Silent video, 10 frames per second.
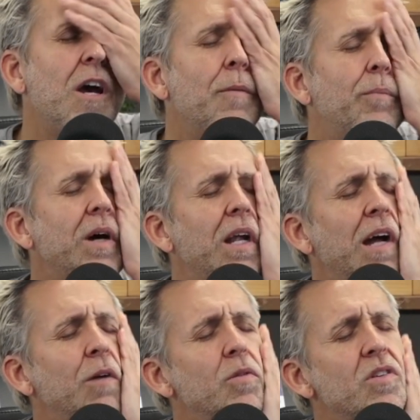But
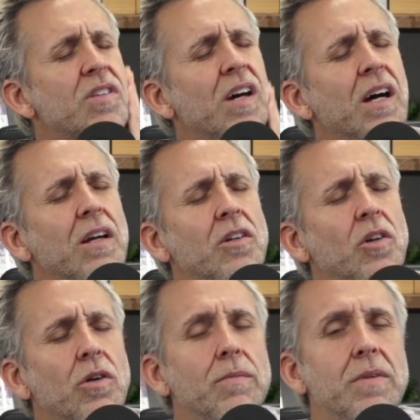I was
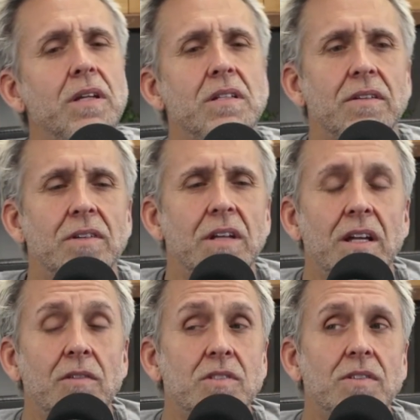going to meetings every day,
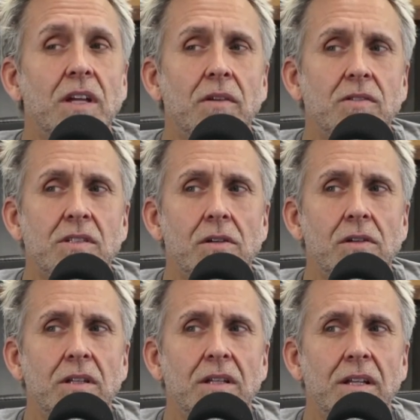and I was
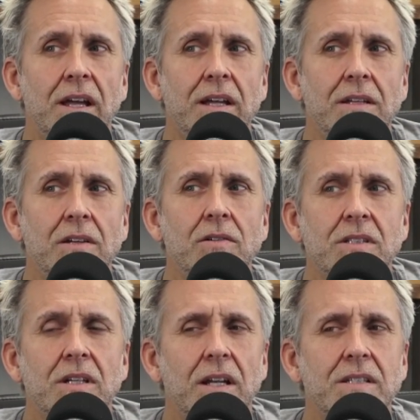learning that, like,
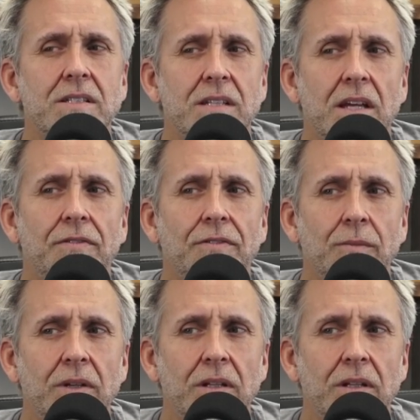it's kind of safe for me in